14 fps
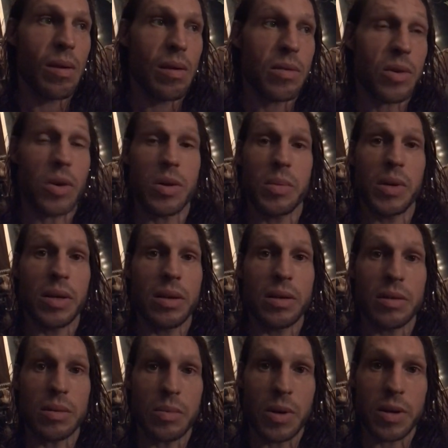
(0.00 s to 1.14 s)
it's hard to be a
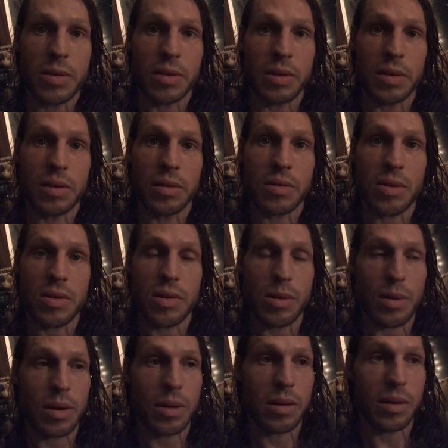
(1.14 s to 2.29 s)
decent person. It's hard to
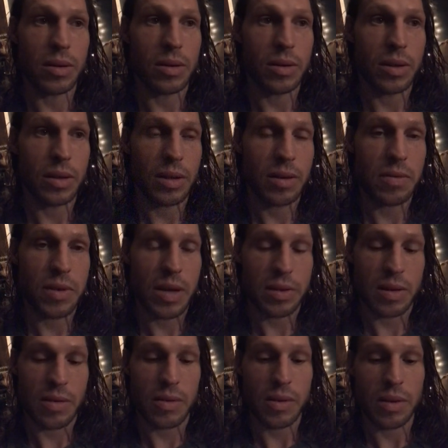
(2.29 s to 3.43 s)
think clearly. It
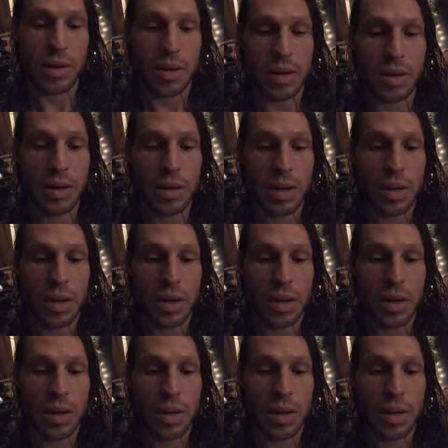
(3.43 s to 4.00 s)
affects everything.